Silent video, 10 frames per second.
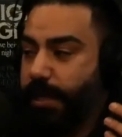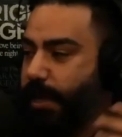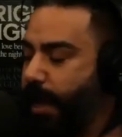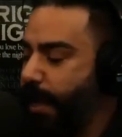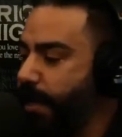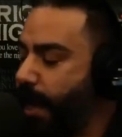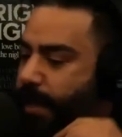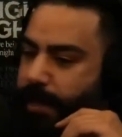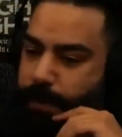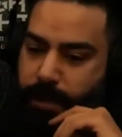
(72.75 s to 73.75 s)
Like,
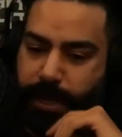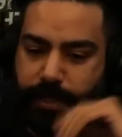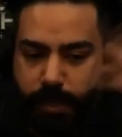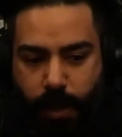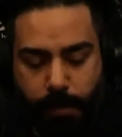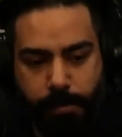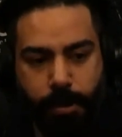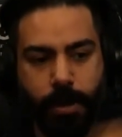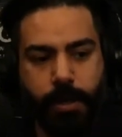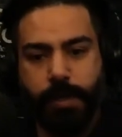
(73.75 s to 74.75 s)
and they were like, it's a comic
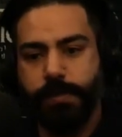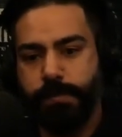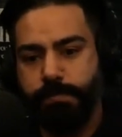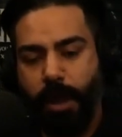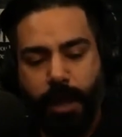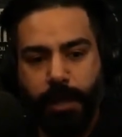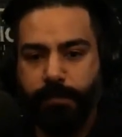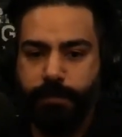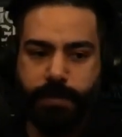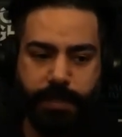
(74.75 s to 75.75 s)
book, it's a
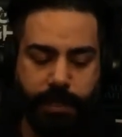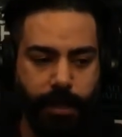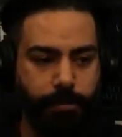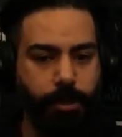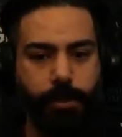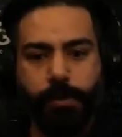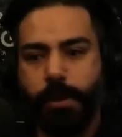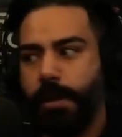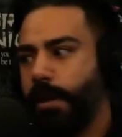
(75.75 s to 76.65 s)
pilot for the CW.